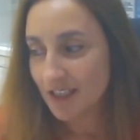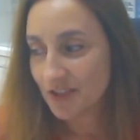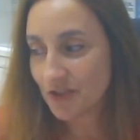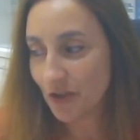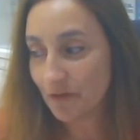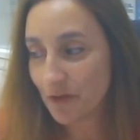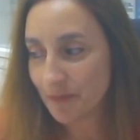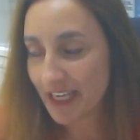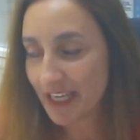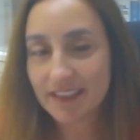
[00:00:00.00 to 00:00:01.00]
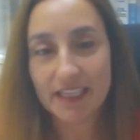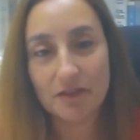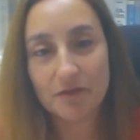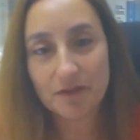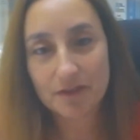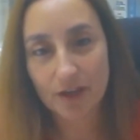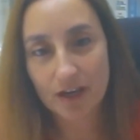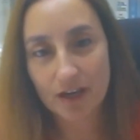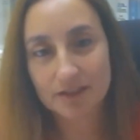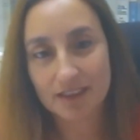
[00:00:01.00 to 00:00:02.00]
So from that naive
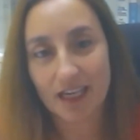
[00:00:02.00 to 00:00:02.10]
thought,